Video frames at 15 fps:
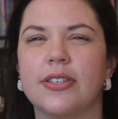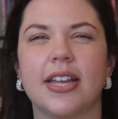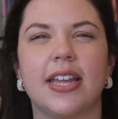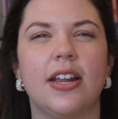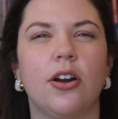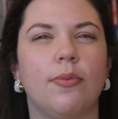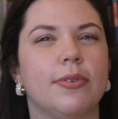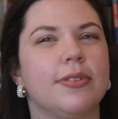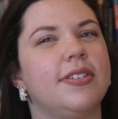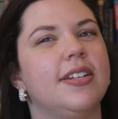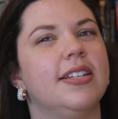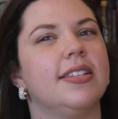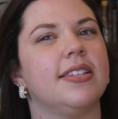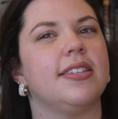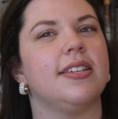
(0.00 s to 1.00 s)
like it almost
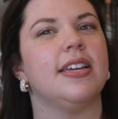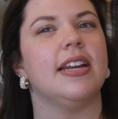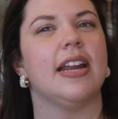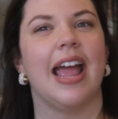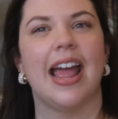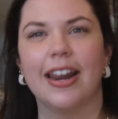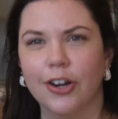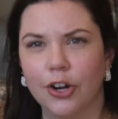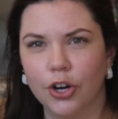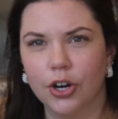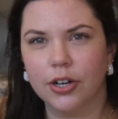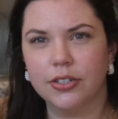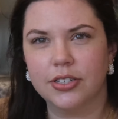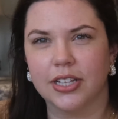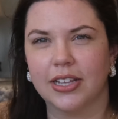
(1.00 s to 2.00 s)
didn't see an
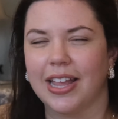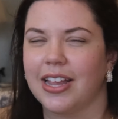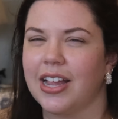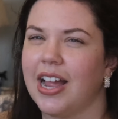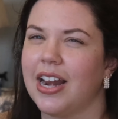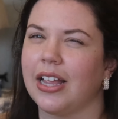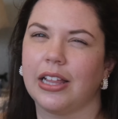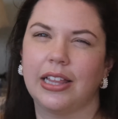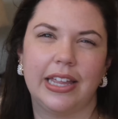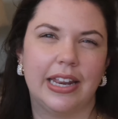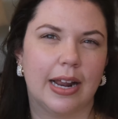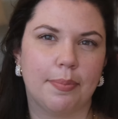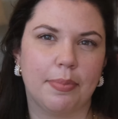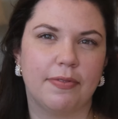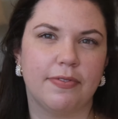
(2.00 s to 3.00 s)
editor to like kind of clean
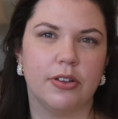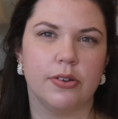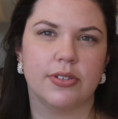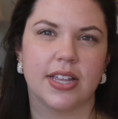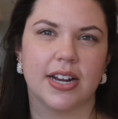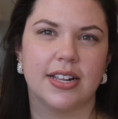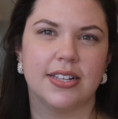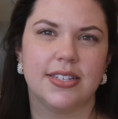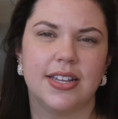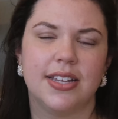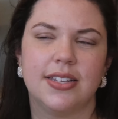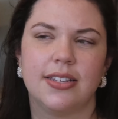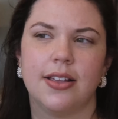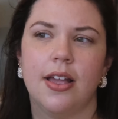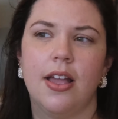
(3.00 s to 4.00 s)
up a few
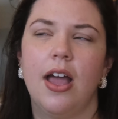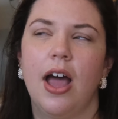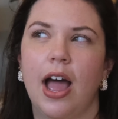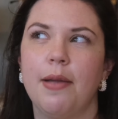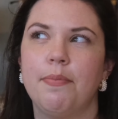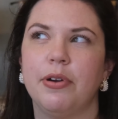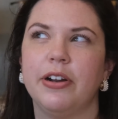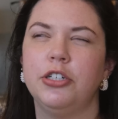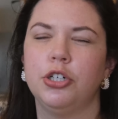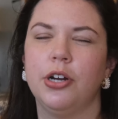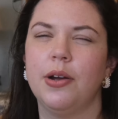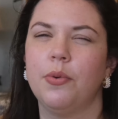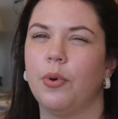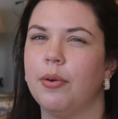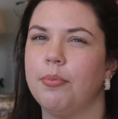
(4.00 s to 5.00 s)
sentences. I'm pretty
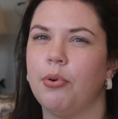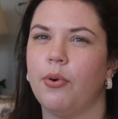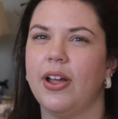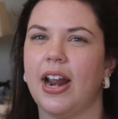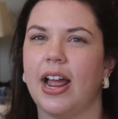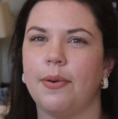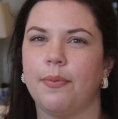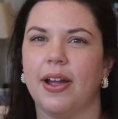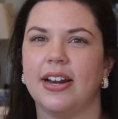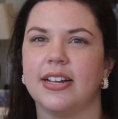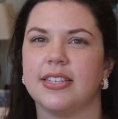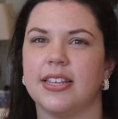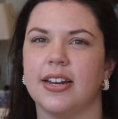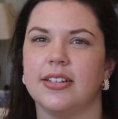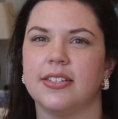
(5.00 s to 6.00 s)
sure at one point I read a
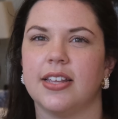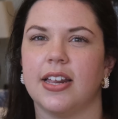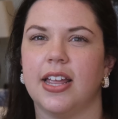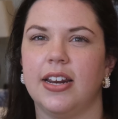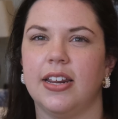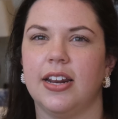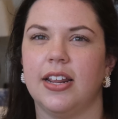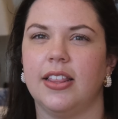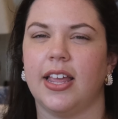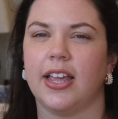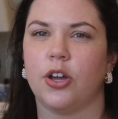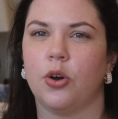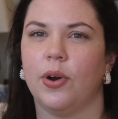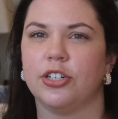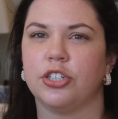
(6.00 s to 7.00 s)
sentence that ended in like
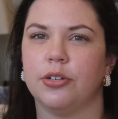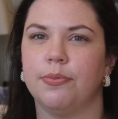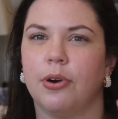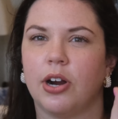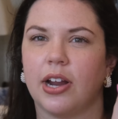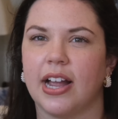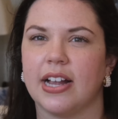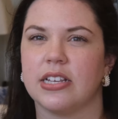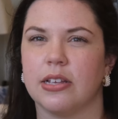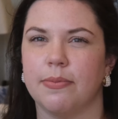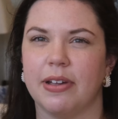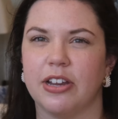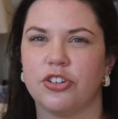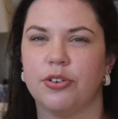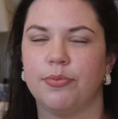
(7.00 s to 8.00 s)
question mark
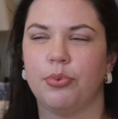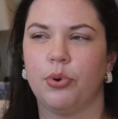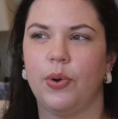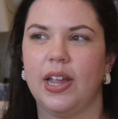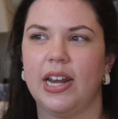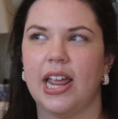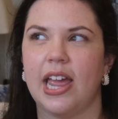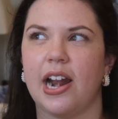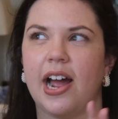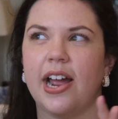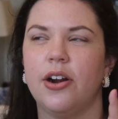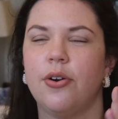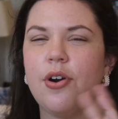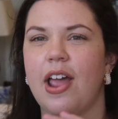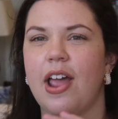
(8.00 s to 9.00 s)
exclamation point, and I don't